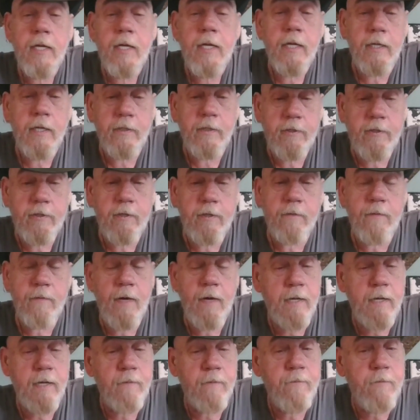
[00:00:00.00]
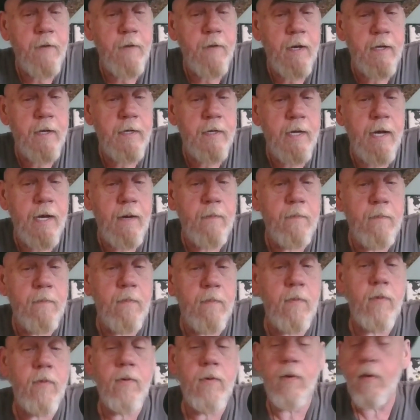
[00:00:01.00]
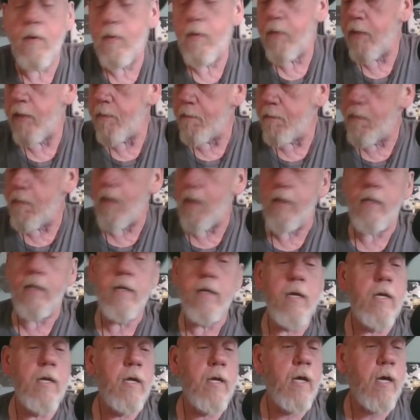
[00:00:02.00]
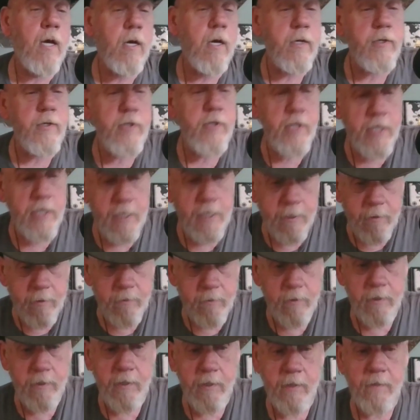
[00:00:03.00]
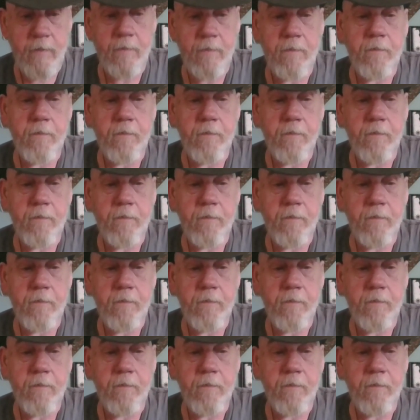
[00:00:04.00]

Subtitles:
and see if I can find out more on it. But until then,